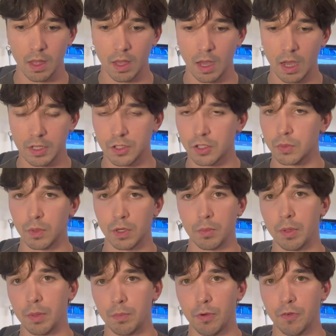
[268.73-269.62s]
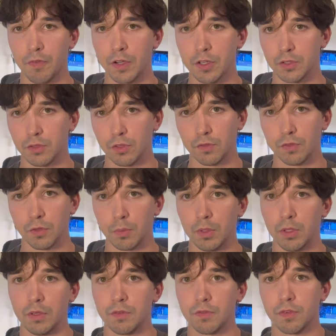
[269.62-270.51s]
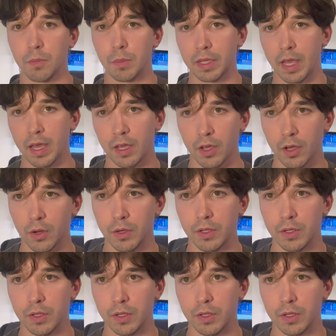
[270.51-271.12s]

I just want to be professional from the get-go